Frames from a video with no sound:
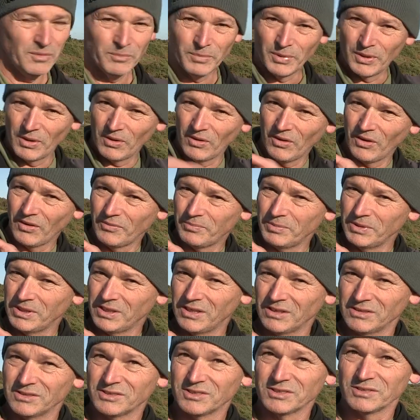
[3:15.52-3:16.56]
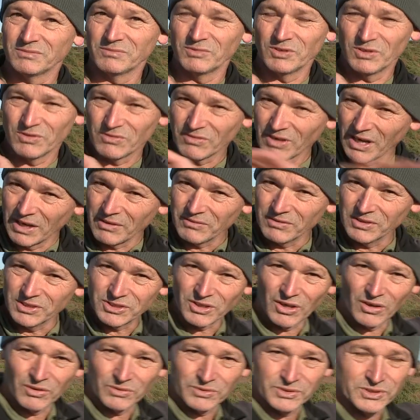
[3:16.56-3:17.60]
But I've been getting some great
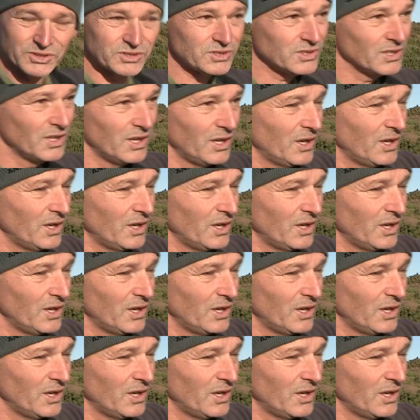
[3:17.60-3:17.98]
results